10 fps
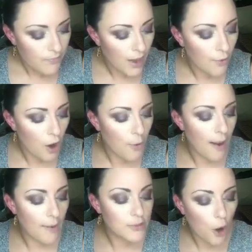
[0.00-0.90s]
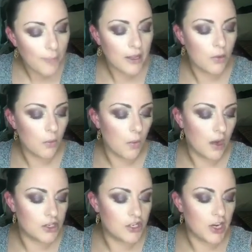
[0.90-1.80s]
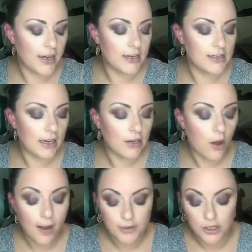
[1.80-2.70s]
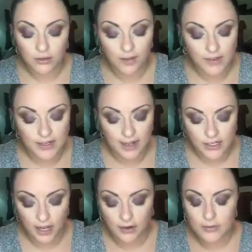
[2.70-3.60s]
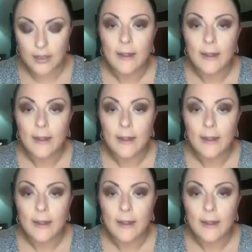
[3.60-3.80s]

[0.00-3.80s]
I was hoping you were watching, Jane, because I know how much you love these eyeshadows.